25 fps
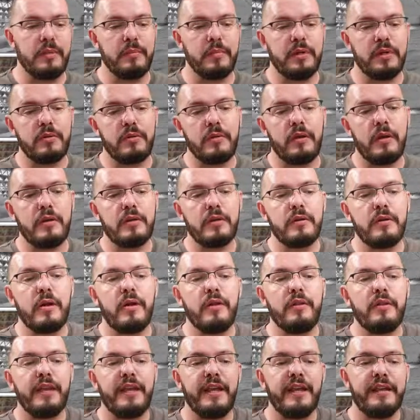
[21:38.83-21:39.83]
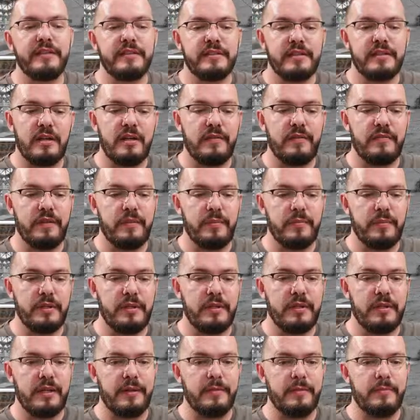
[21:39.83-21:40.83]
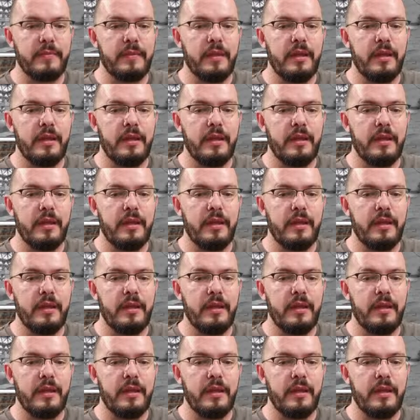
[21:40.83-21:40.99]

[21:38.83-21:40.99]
but rather on the inside of the building,